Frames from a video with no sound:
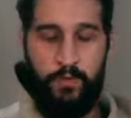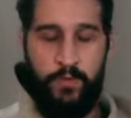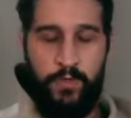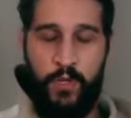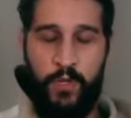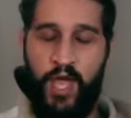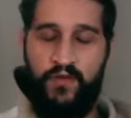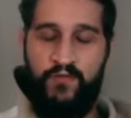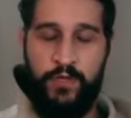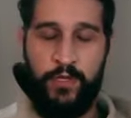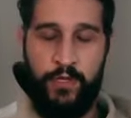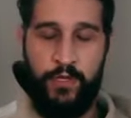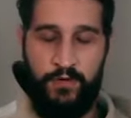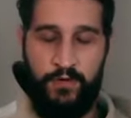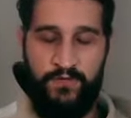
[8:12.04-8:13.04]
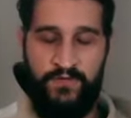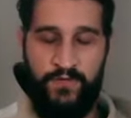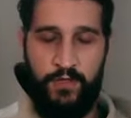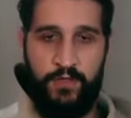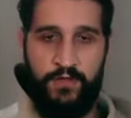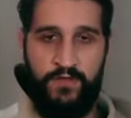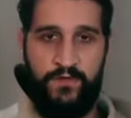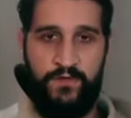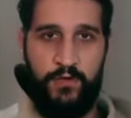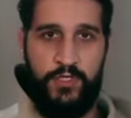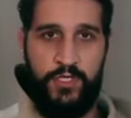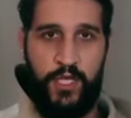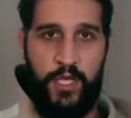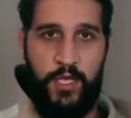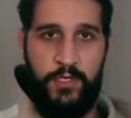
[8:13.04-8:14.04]
you have a good feeling for your
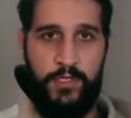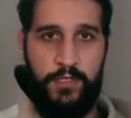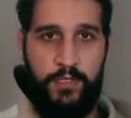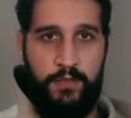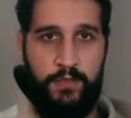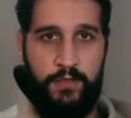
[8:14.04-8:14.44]
chest,